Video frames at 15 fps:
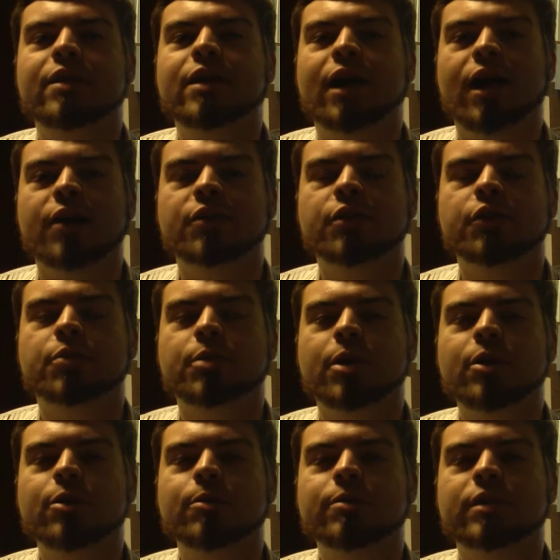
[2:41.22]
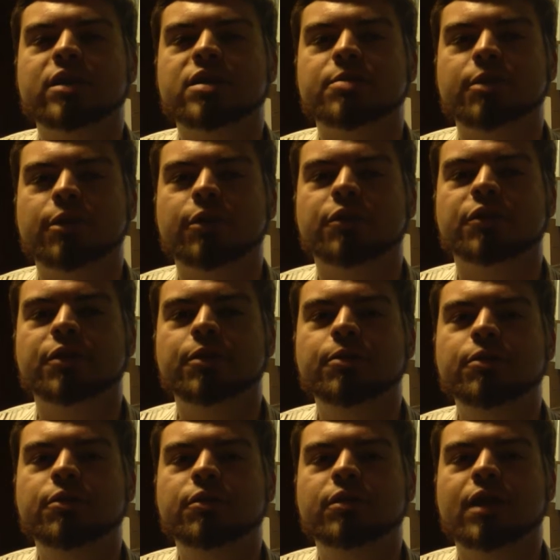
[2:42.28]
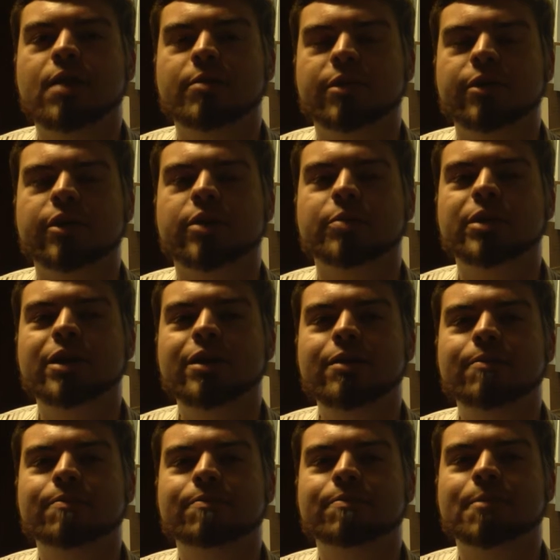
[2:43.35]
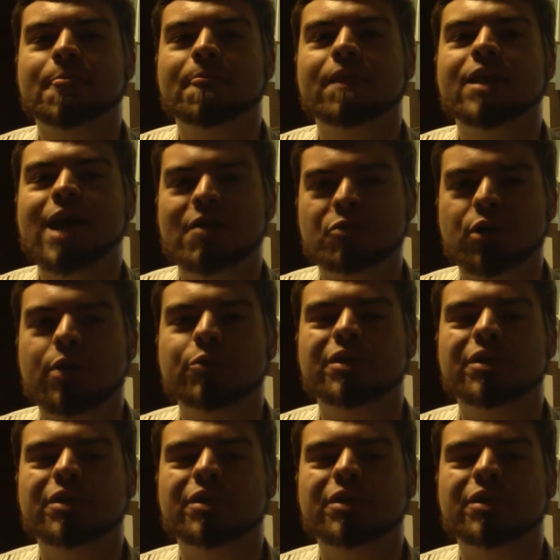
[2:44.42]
Until tomorrow, that's tomorrow's news. I'm Derek B. Have a great